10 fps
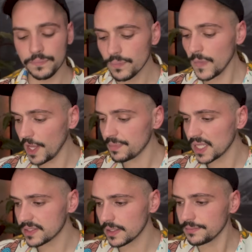Yep,
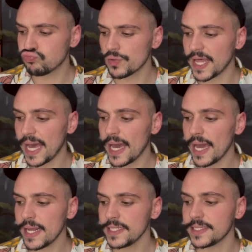that's it.
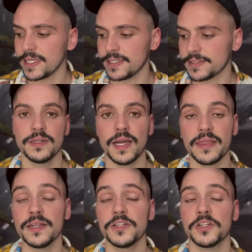That is it. I
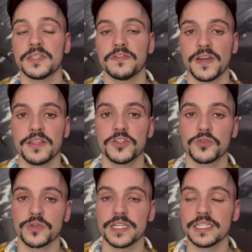think to justify this
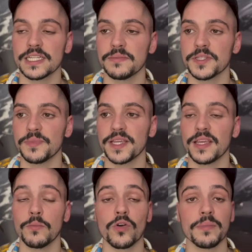story, Sam is
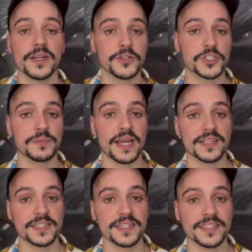making more mental
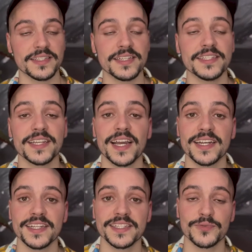gymnastics than
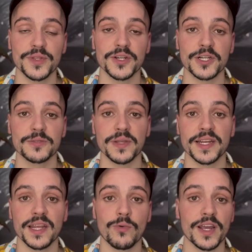Zionists when they're
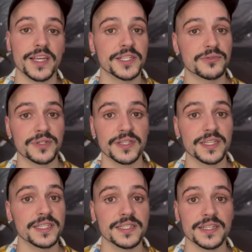explaining why Israel
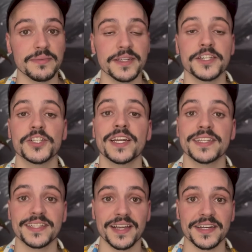isn't committing
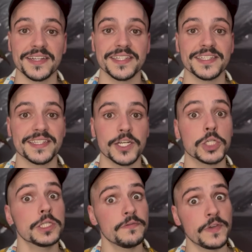genocide and is instead
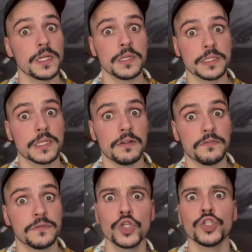just defending itself.
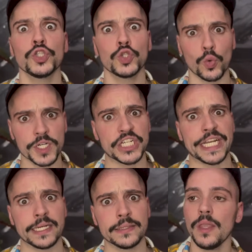Sure,
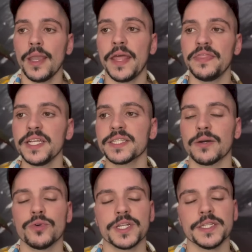Jan. And this I
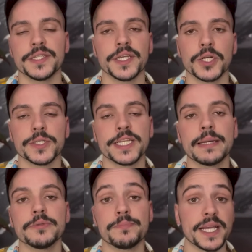would consider
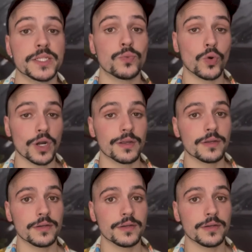Sam's best work.